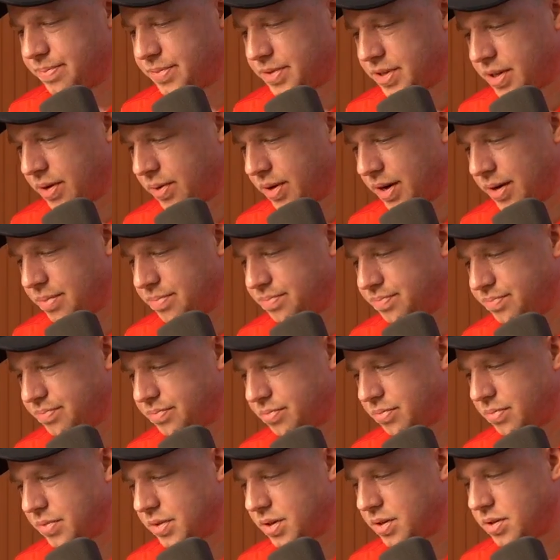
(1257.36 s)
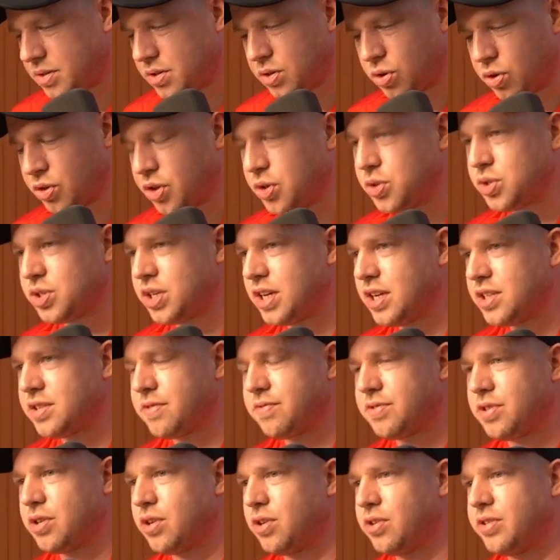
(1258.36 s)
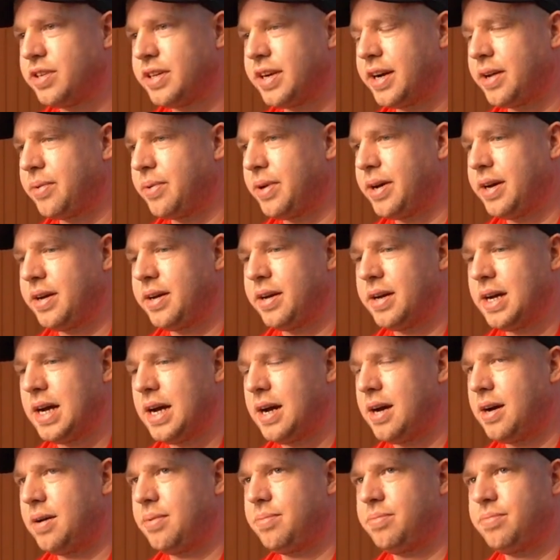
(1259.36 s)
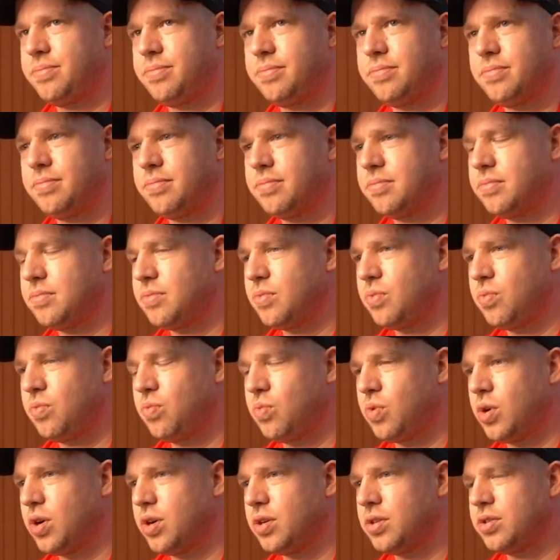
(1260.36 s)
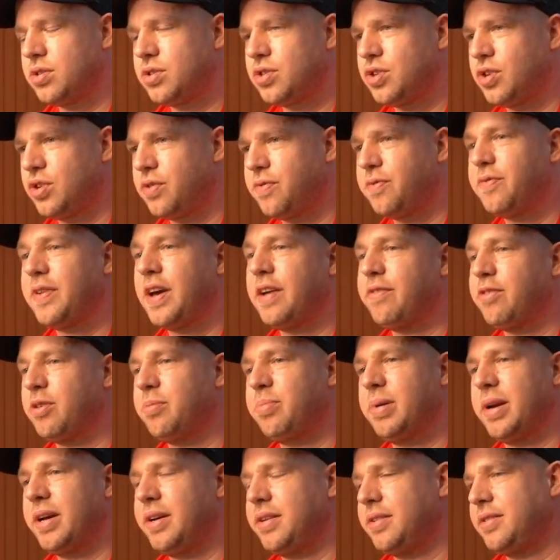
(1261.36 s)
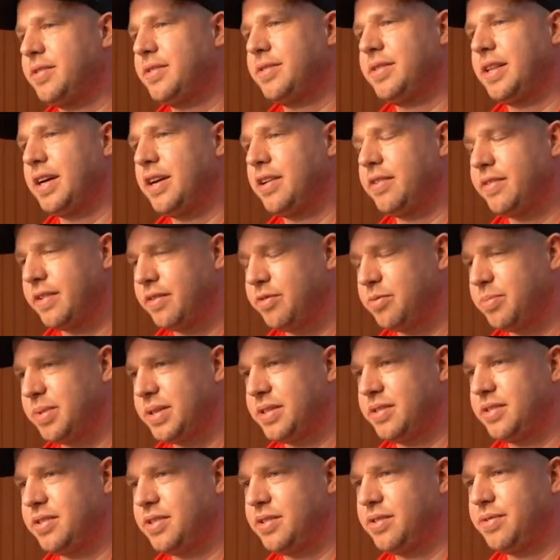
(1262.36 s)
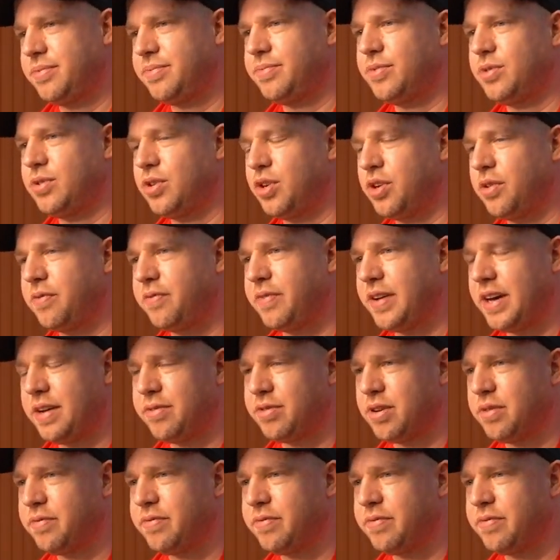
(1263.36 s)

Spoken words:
So all those years of touring anyway, what's your favourite place that you've ever been to, or your favourite